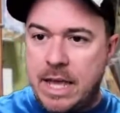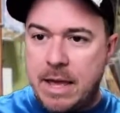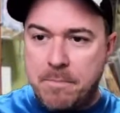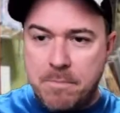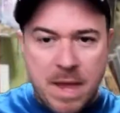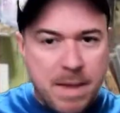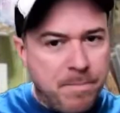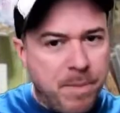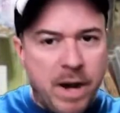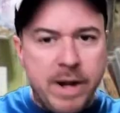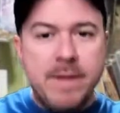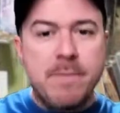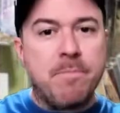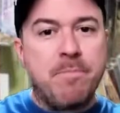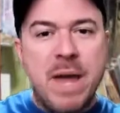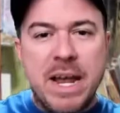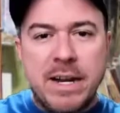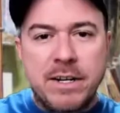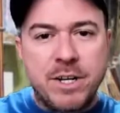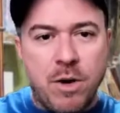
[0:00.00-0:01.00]
be
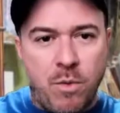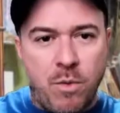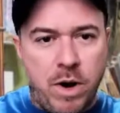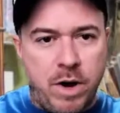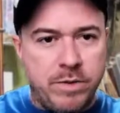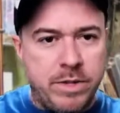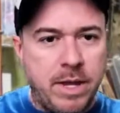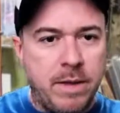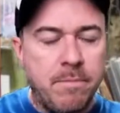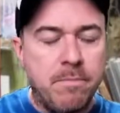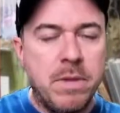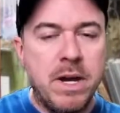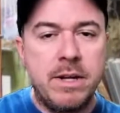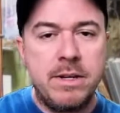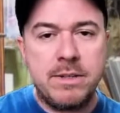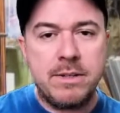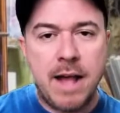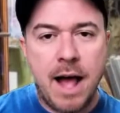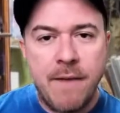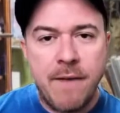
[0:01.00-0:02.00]
picture worthy. But
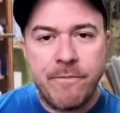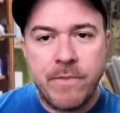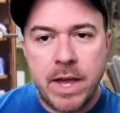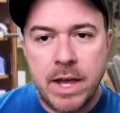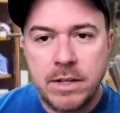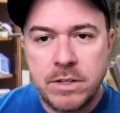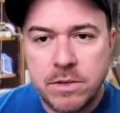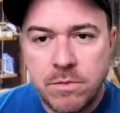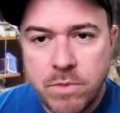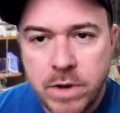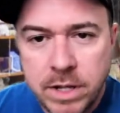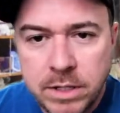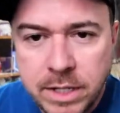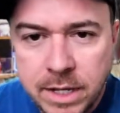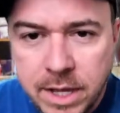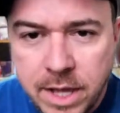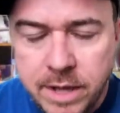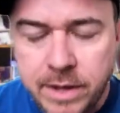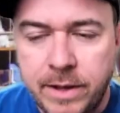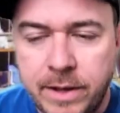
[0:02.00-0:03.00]
his offense is really
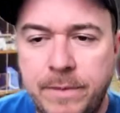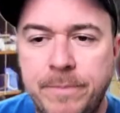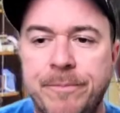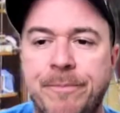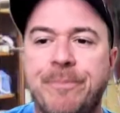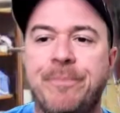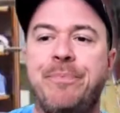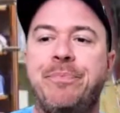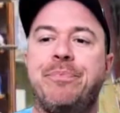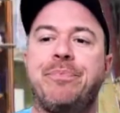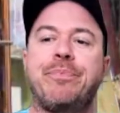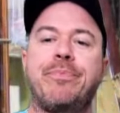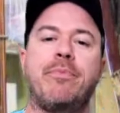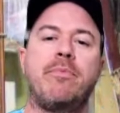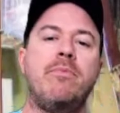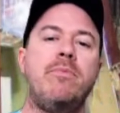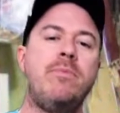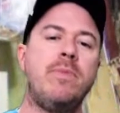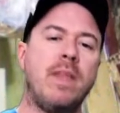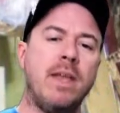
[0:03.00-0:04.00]
good.
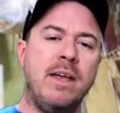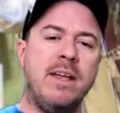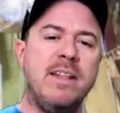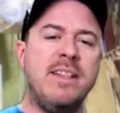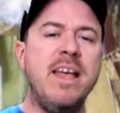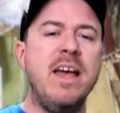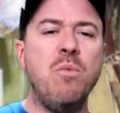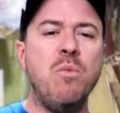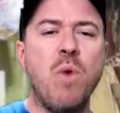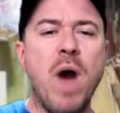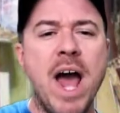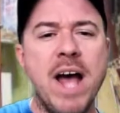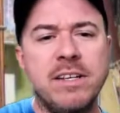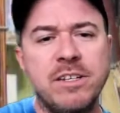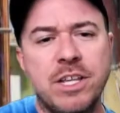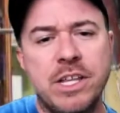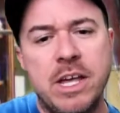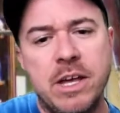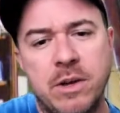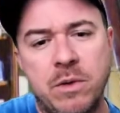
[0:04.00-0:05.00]
And then
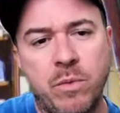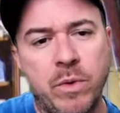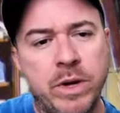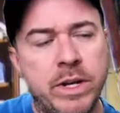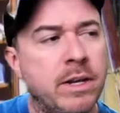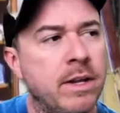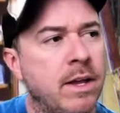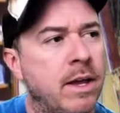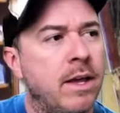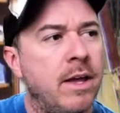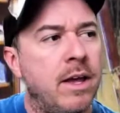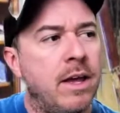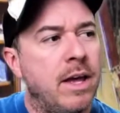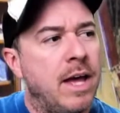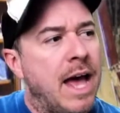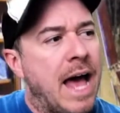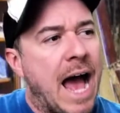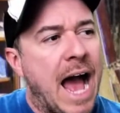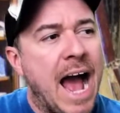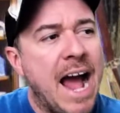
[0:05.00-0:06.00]
Wes Goodwin.
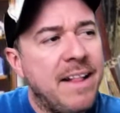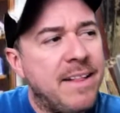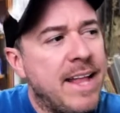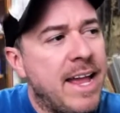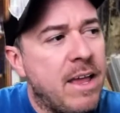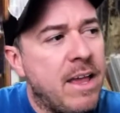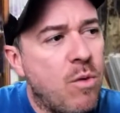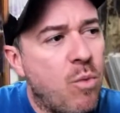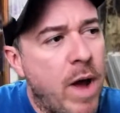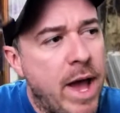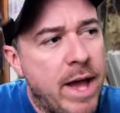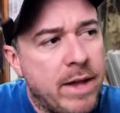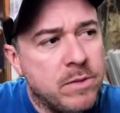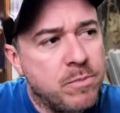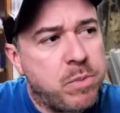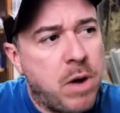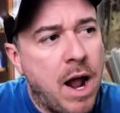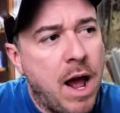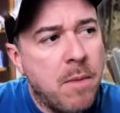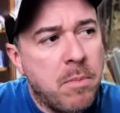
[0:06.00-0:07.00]
I think Wes
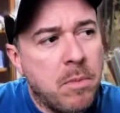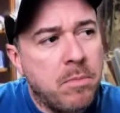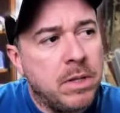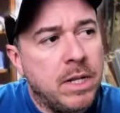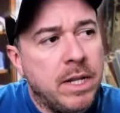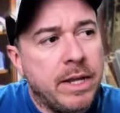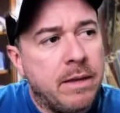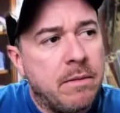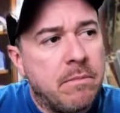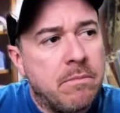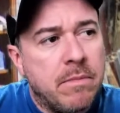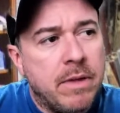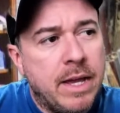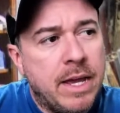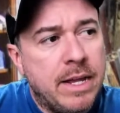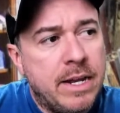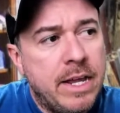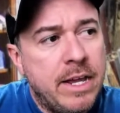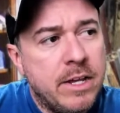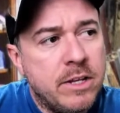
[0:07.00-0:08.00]
probably
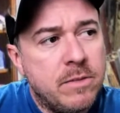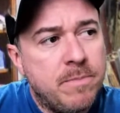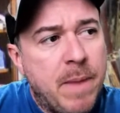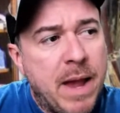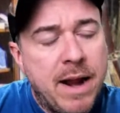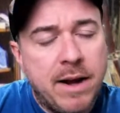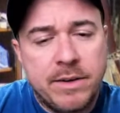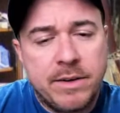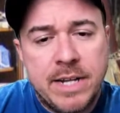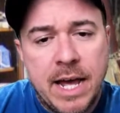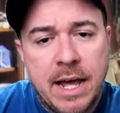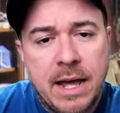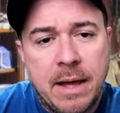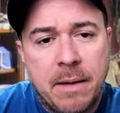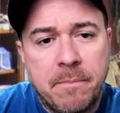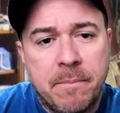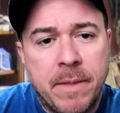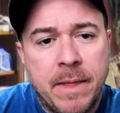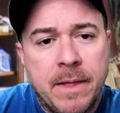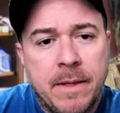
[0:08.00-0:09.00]
in his spare
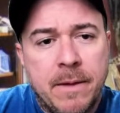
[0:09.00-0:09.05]
time